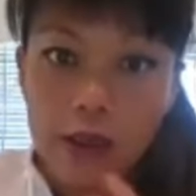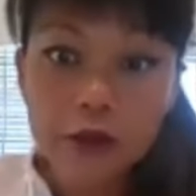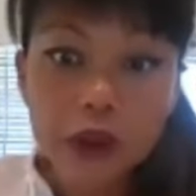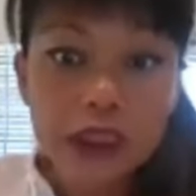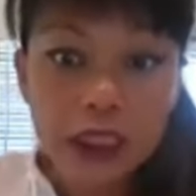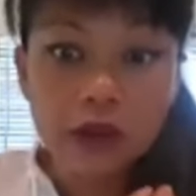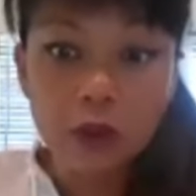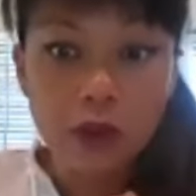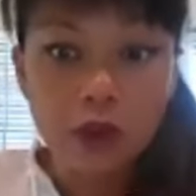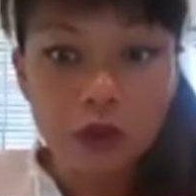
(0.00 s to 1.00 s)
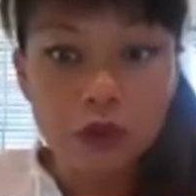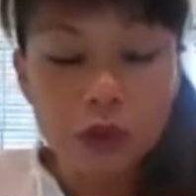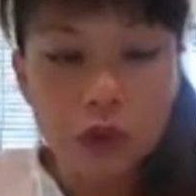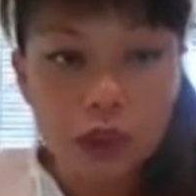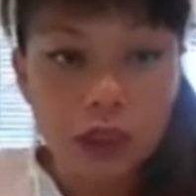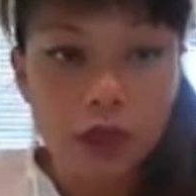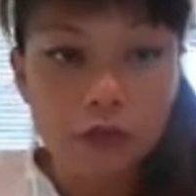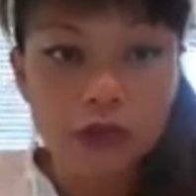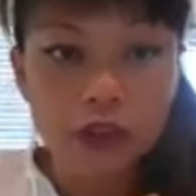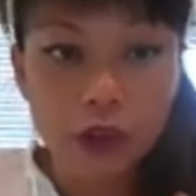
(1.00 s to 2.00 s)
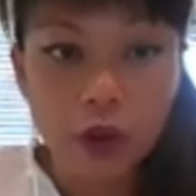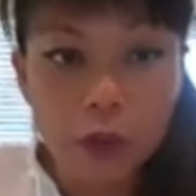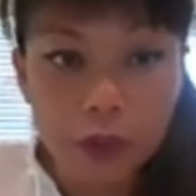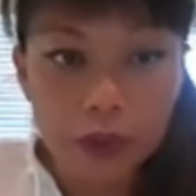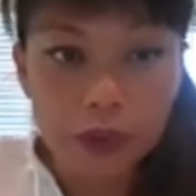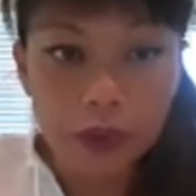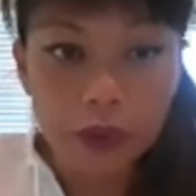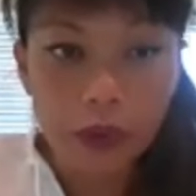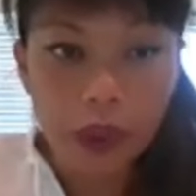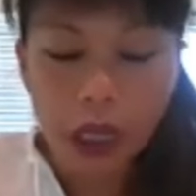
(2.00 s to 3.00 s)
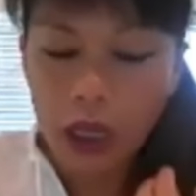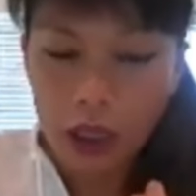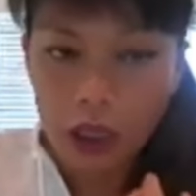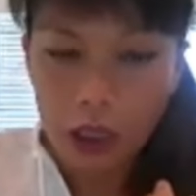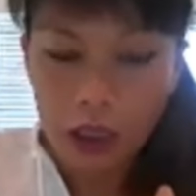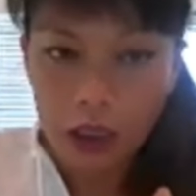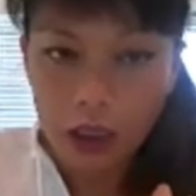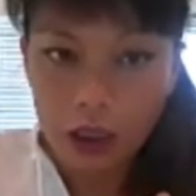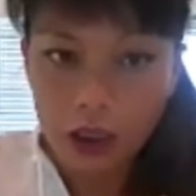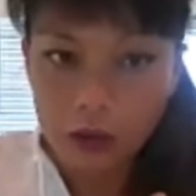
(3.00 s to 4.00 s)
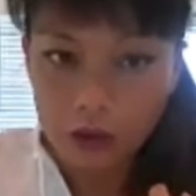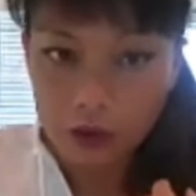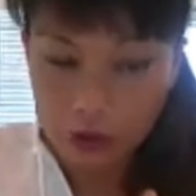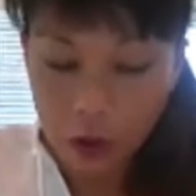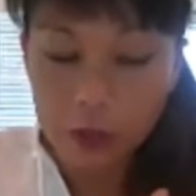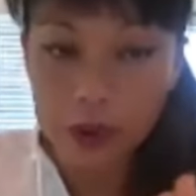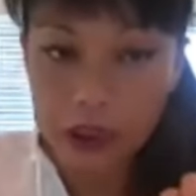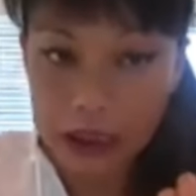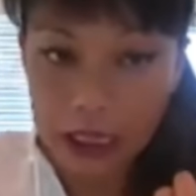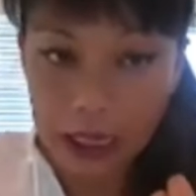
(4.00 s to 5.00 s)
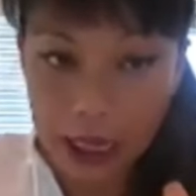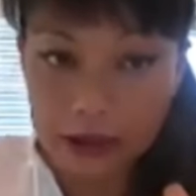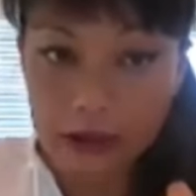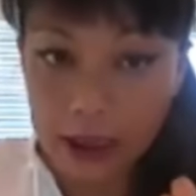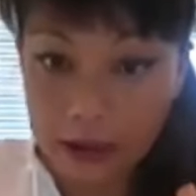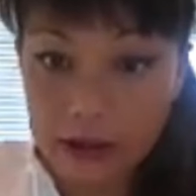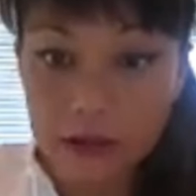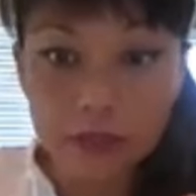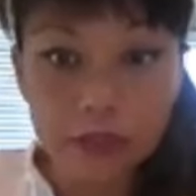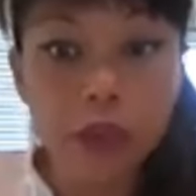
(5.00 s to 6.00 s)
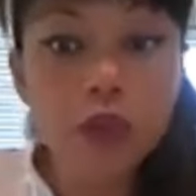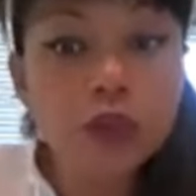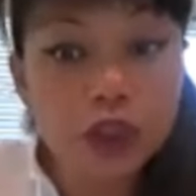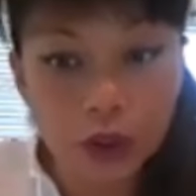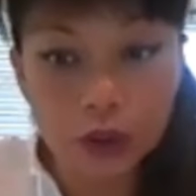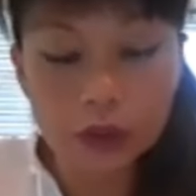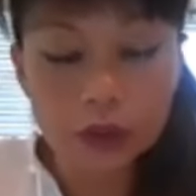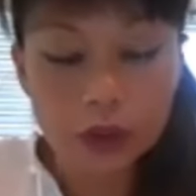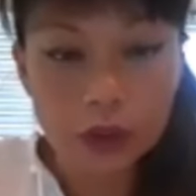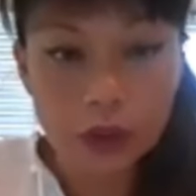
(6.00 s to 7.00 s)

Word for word: if we take the modern ruler of Scorpio, uh, uh, uh, Scorpio as, as Pluto,